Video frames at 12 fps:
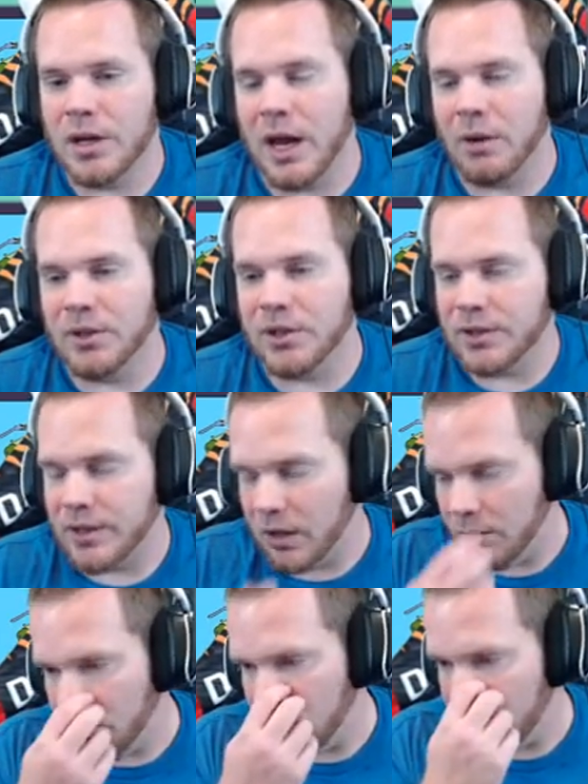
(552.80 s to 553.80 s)
now we just
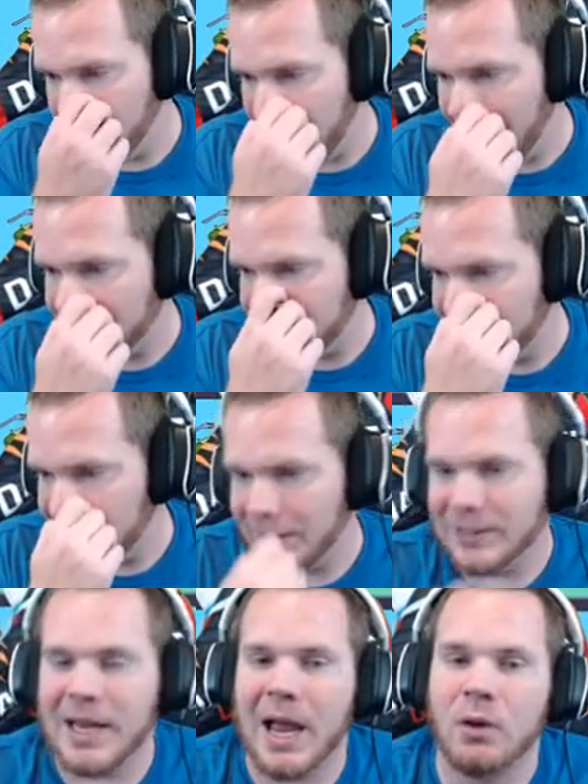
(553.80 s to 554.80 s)
teleported back to
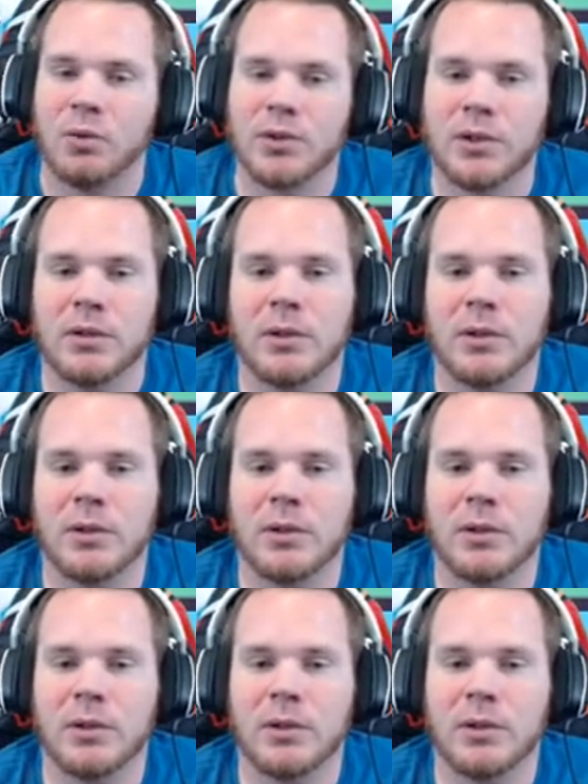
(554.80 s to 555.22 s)
Link's house.